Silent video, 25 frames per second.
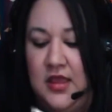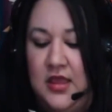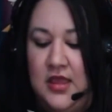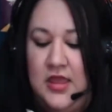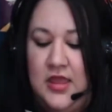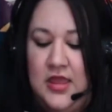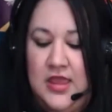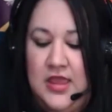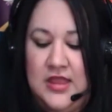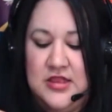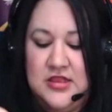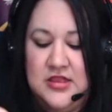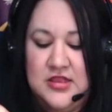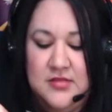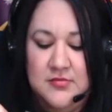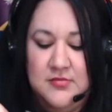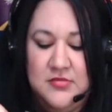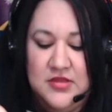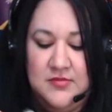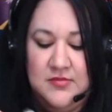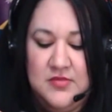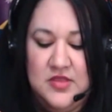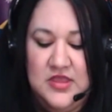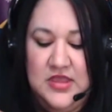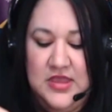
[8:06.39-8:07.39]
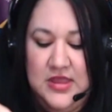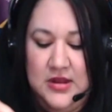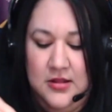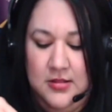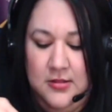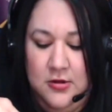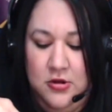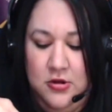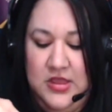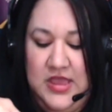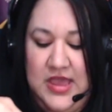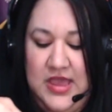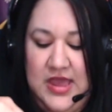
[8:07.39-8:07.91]
And sometimes they get a
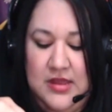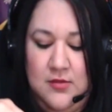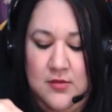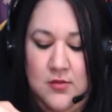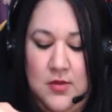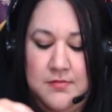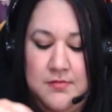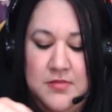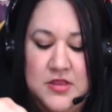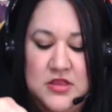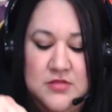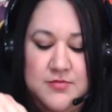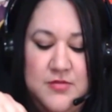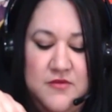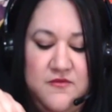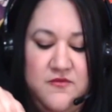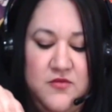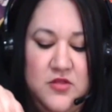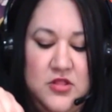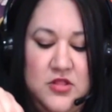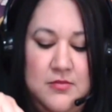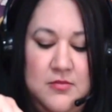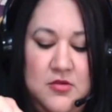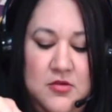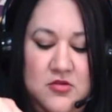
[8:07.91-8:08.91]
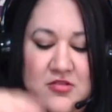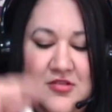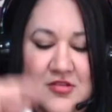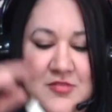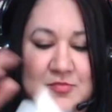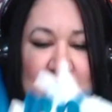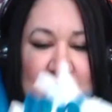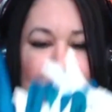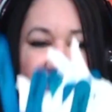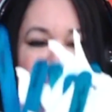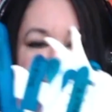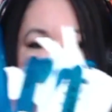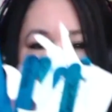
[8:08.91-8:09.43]
little cattywampus, but for the most
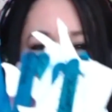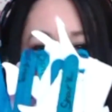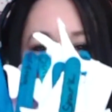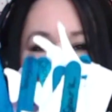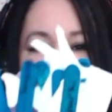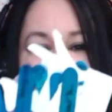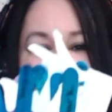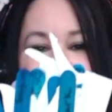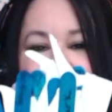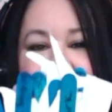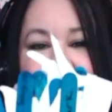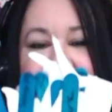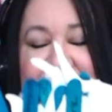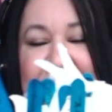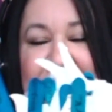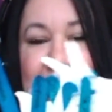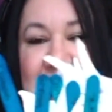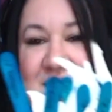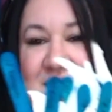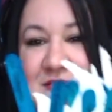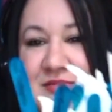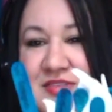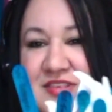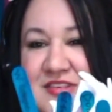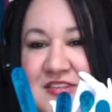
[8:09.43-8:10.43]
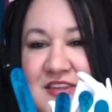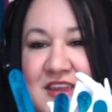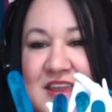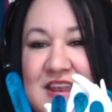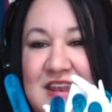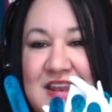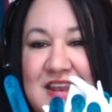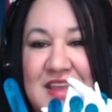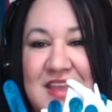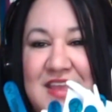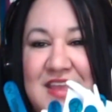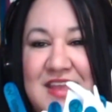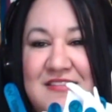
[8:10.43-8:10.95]
part, they all stand up straight,
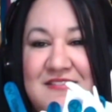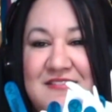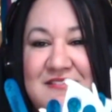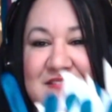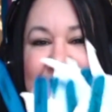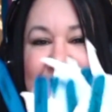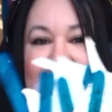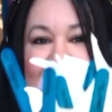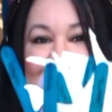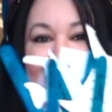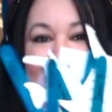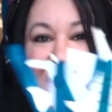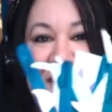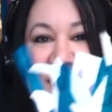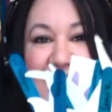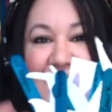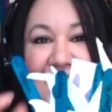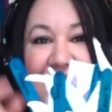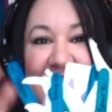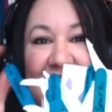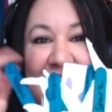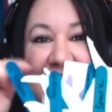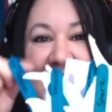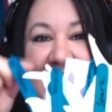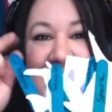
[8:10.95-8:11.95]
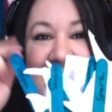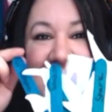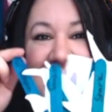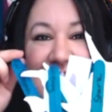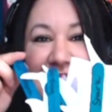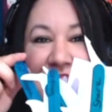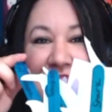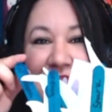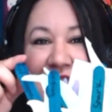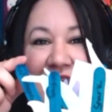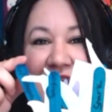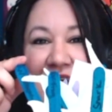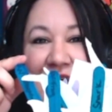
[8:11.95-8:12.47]
and I can find my
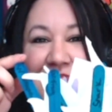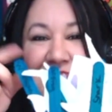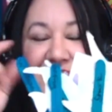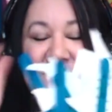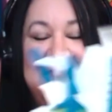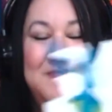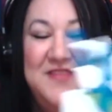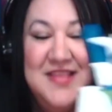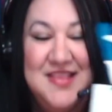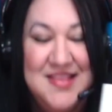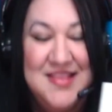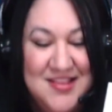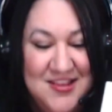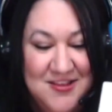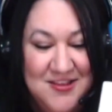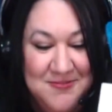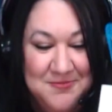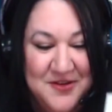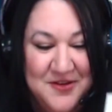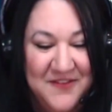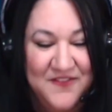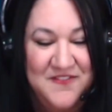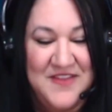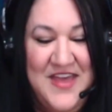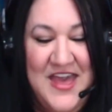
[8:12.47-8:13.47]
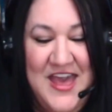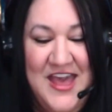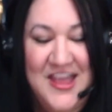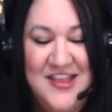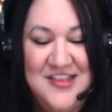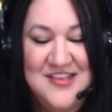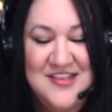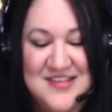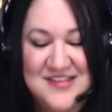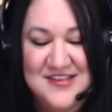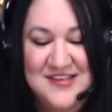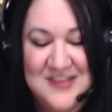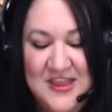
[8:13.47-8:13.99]
prop super
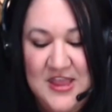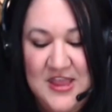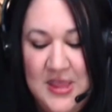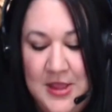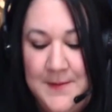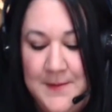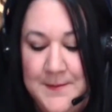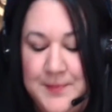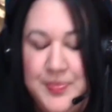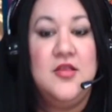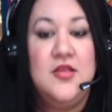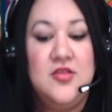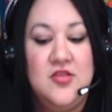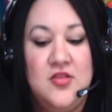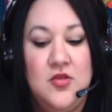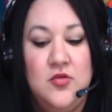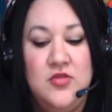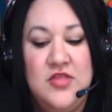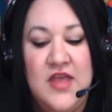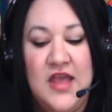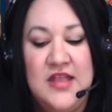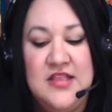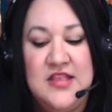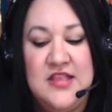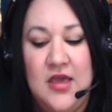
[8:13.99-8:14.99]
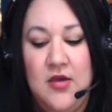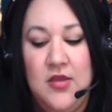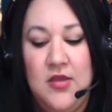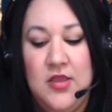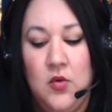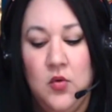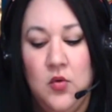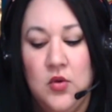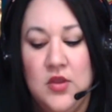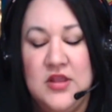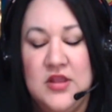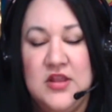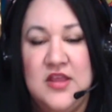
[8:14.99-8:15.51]
fast. So that's how I
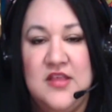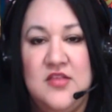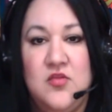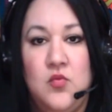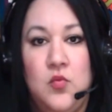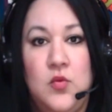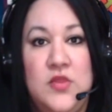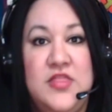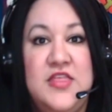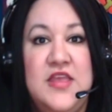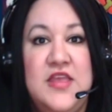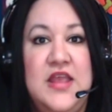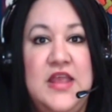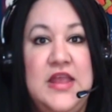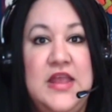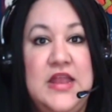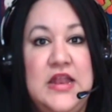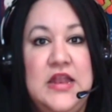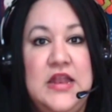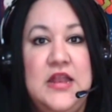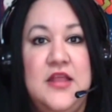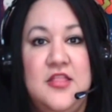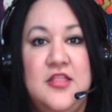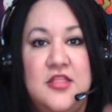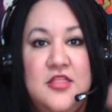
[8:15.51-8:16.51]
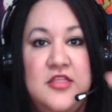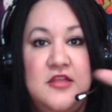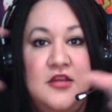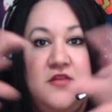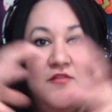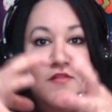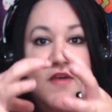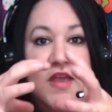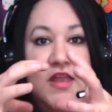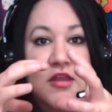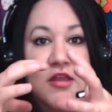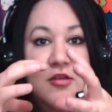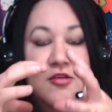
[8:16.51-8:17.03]
organize within the
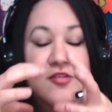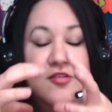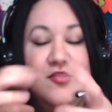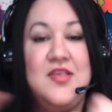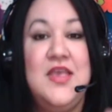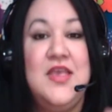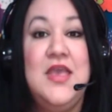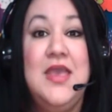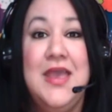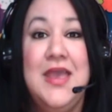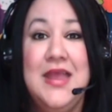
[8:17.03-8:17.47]
dividers.